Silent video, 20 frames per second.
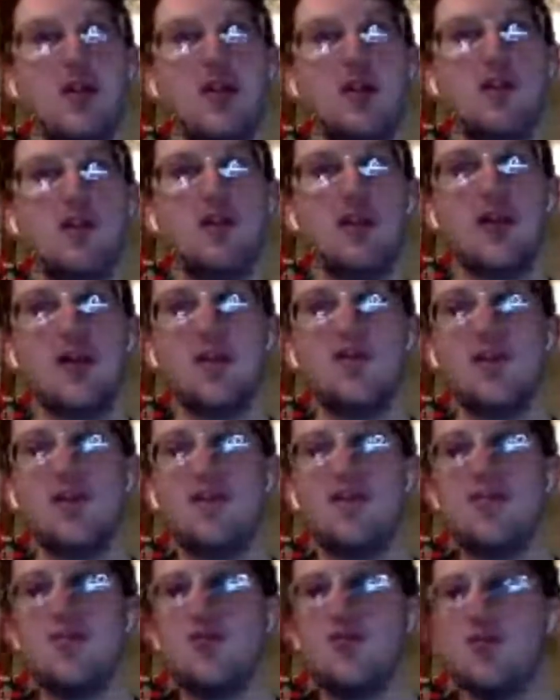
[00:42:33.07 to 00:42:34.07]
the
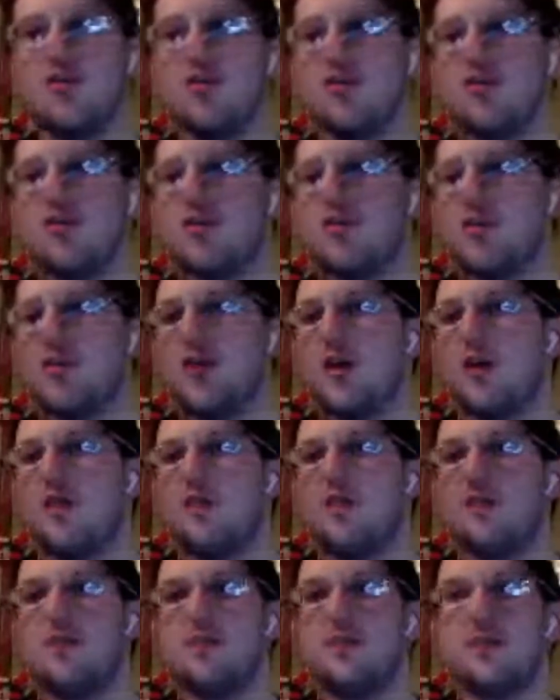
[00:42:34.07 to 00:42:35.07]
$3 and you'll
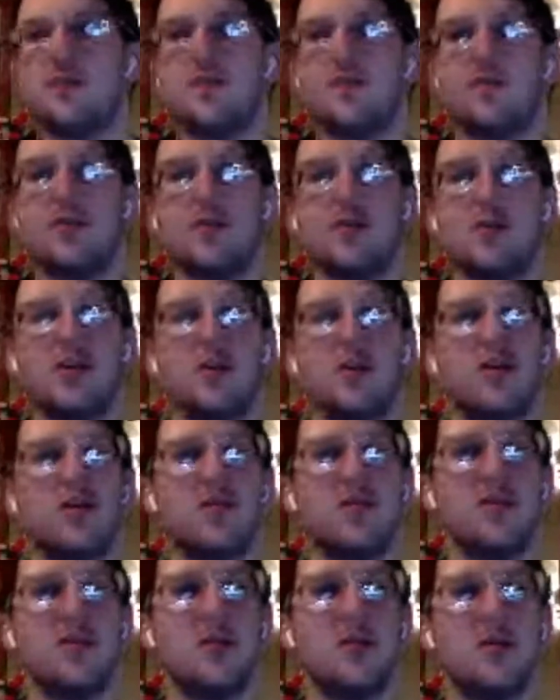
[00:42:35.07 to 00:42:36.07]
get to read
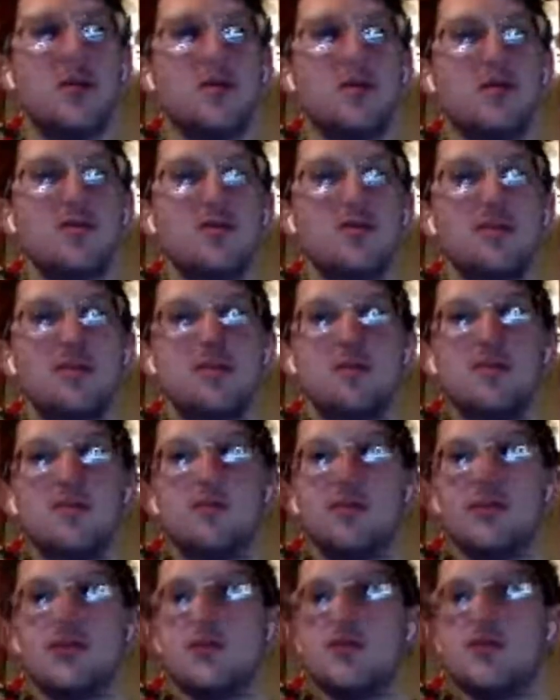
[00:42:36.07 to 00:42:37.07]
the next
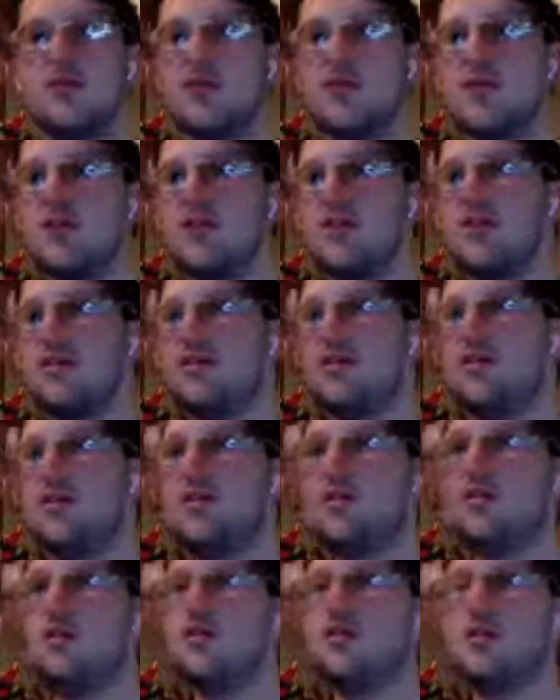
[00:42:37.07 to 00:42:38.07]
immediate chapter.
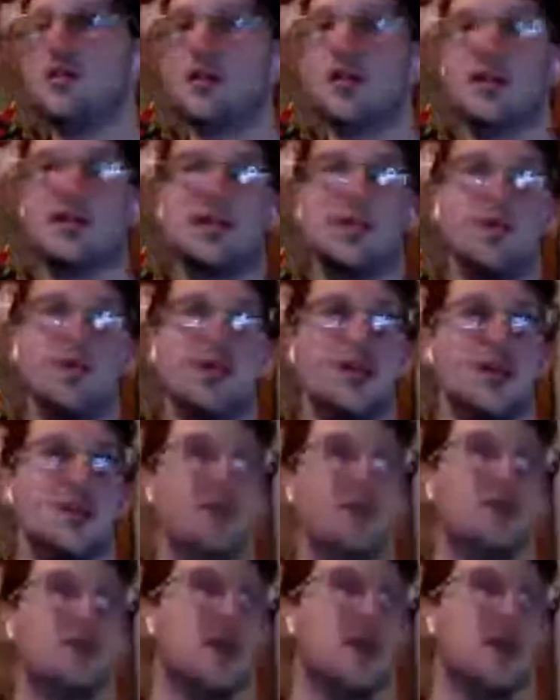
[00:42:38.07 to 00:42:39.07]
And then you'll stay ahead of the
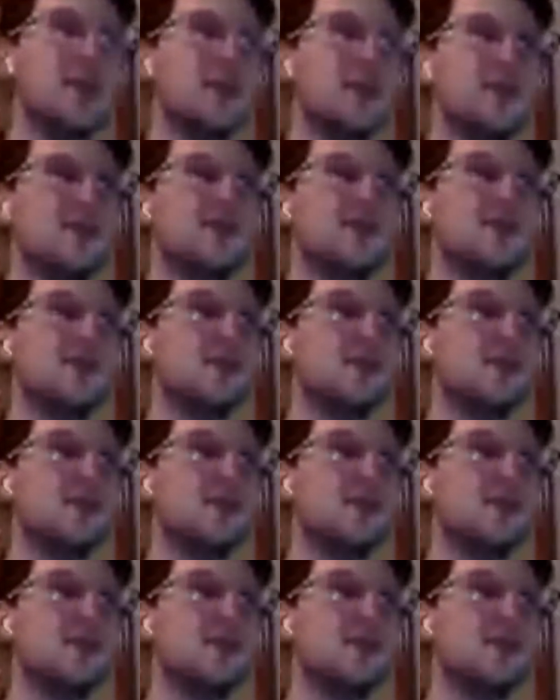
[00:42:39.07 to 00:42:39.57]
curve.